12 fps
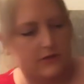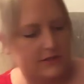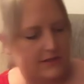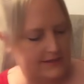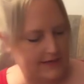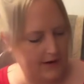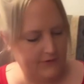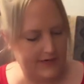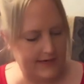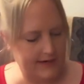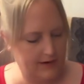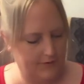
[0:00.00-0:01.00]
just
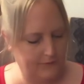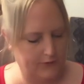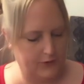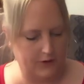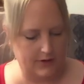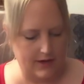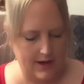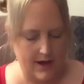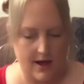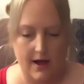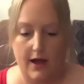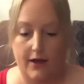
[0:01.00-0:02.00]
everyday comfort
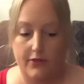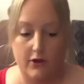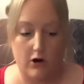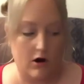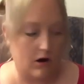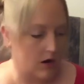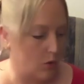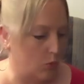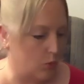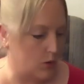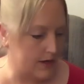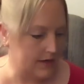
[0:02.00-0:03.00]
and there are
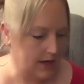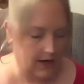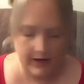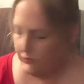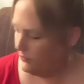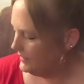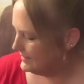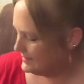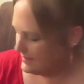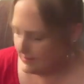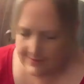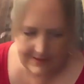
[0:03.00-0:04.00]

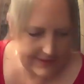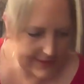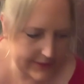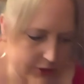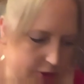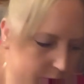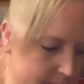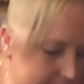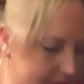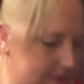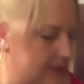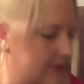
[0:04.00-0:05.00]
160 tissues.